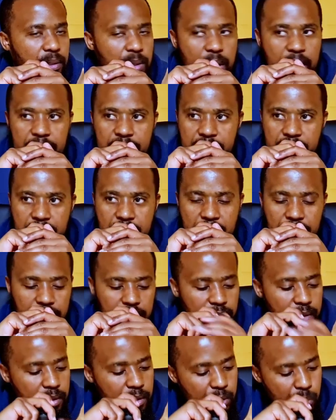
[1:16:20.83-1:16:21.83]
You
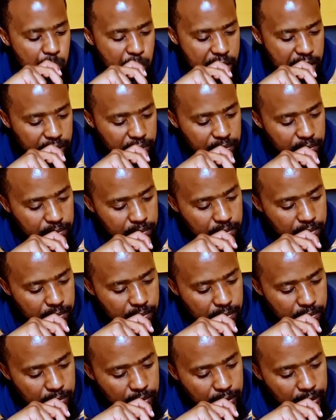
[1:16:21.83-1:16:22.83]
understand? Read.
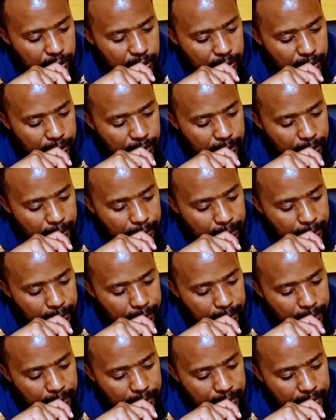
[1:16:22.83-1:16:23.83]
And the things
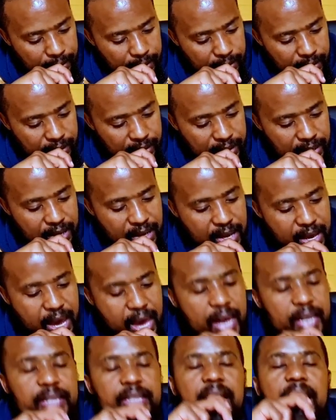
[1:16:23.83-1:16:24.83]
that thou hast
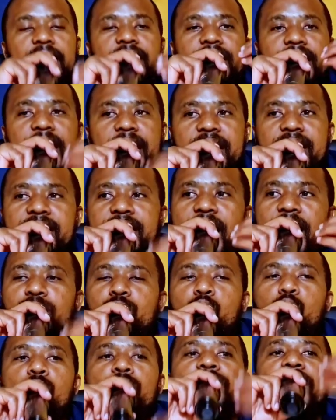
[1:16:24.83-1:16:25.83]
heard. And the things
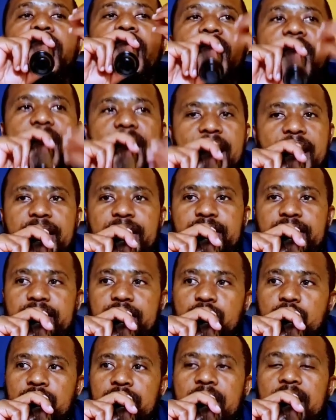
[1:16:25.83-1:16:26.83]
that you've
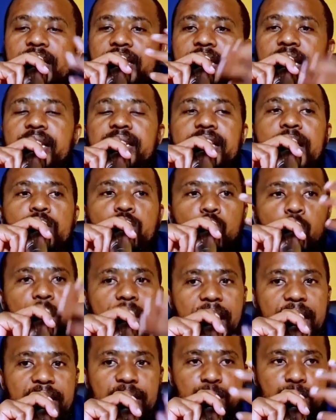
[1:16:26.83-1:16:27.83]
heard. The things that
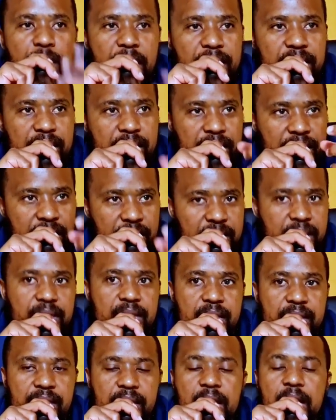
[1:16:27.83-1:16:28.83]
you're learning, brothers and
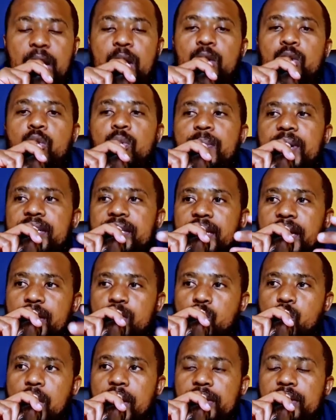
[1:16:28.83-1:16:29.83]
sisters, you must
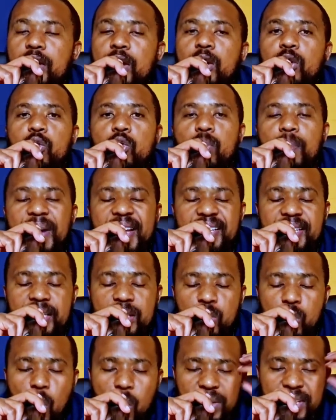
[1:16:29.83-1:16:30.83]
guess what? You
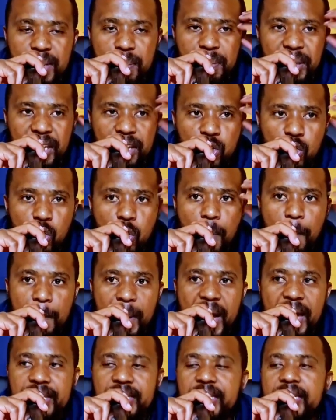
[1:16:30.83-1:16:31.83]
must store them in your
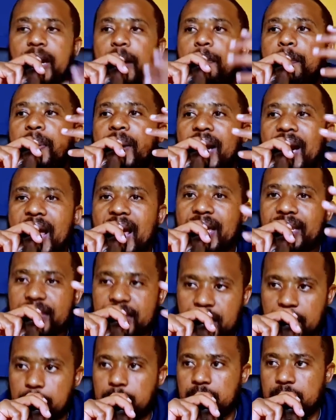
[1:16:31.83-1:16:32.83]
mind and apply
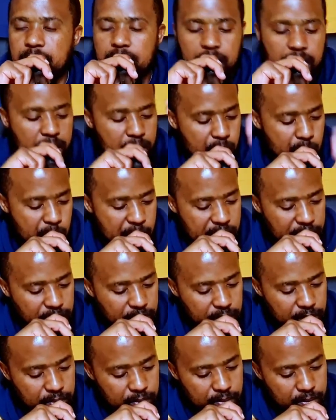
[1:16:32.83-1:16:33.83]
them.
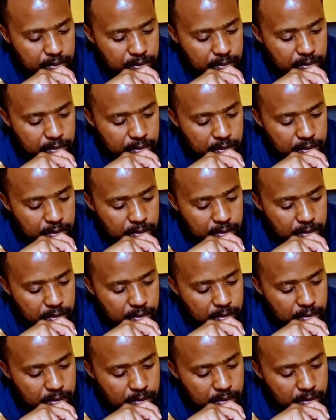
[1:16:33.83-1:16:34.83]
Read. The
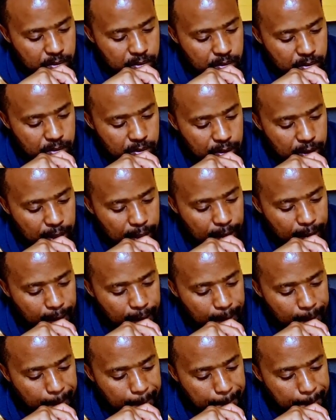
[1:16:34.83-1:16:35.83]
things that thou hast
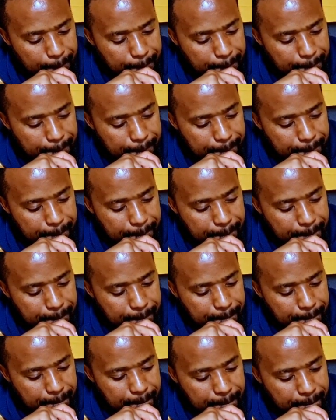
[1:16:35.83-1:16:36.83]
heard of me
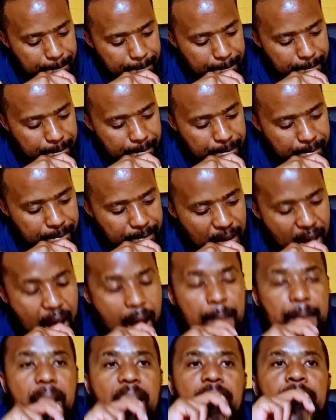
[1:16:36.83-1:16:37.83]
among many witnesses.
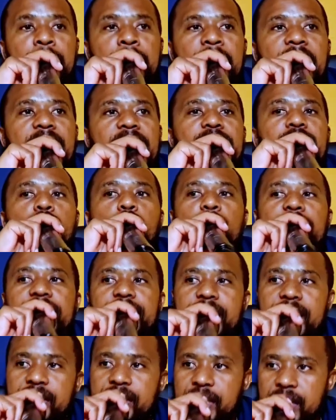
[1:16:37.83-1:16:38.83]
Among many
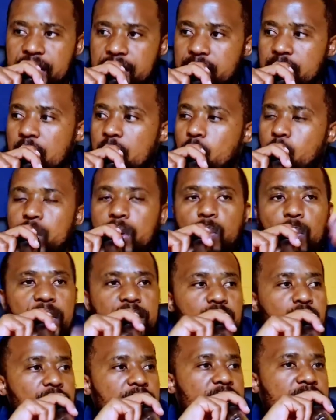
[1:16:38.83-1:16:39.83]
witnesses. We
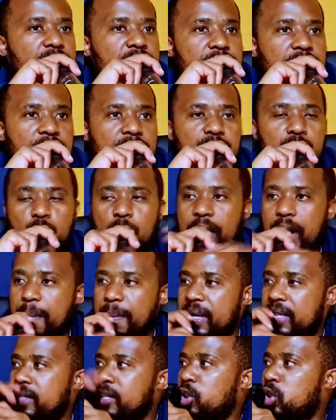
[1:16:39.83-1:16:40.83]
went to the streets when
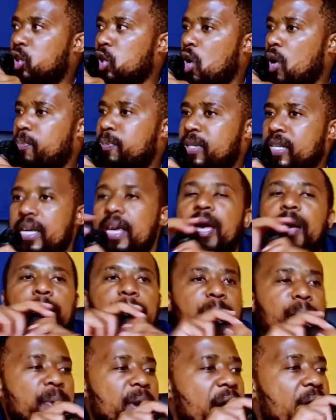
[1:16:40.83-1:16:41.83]
I'm at the shops.
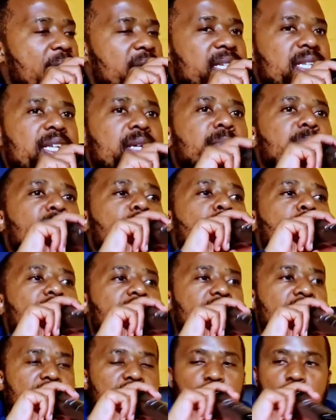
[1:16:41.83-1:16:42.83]
People are asking me
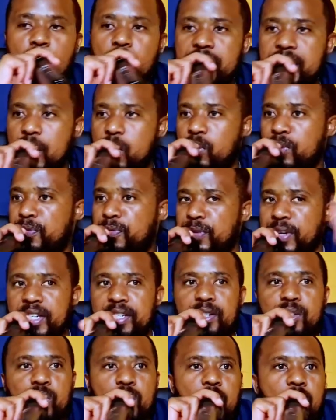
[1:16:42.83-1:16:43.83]
questions because I got
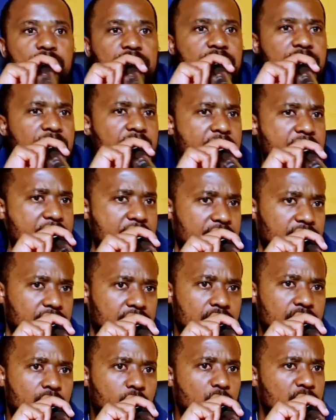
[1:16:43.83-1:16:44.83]
fringes on. They're like,
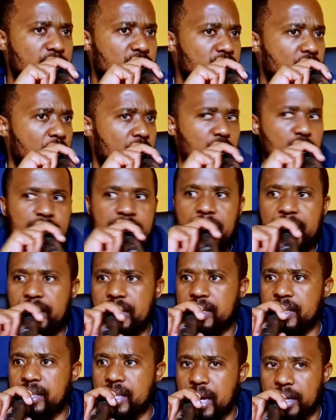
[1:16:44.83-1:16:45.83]
hey, we saw you
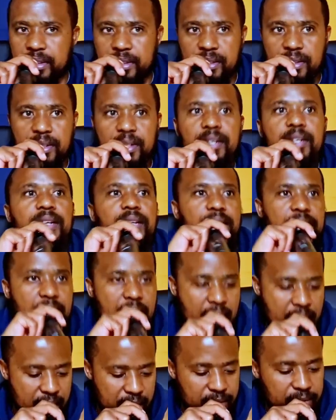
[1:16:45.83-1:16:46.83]
such and such.
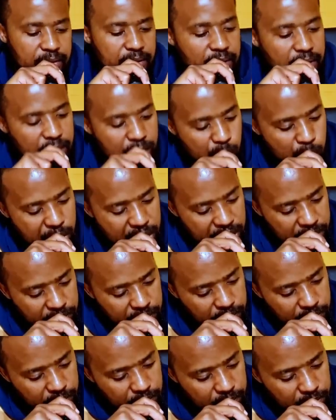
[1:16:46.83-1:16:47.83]
Yeah.
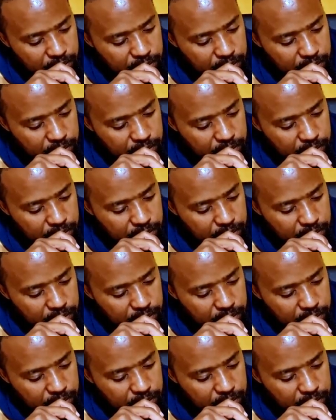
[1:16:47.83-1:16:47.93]
Read.